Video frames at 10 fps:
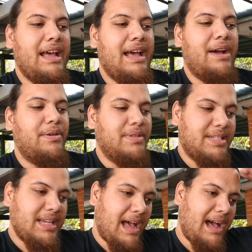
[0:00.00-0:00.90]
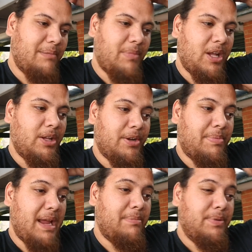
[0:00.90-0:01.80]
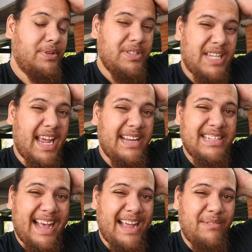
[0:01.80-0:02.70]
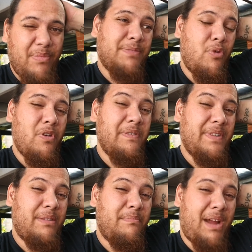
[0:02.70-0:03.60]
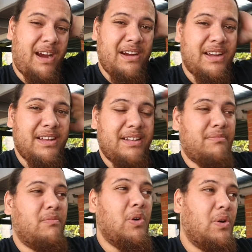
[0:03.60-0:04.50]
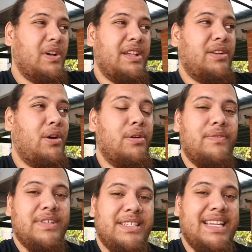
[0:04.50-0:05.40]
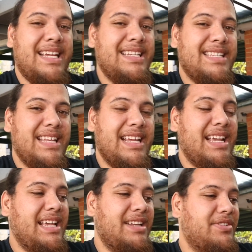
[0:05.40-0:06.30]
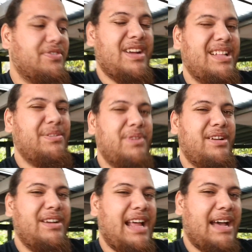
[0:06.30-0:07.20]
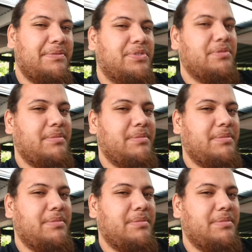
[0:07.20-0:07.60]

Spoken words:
else. A lot of people use heat tape. It's more of an American or an overseas thing. In Australia, we don't have too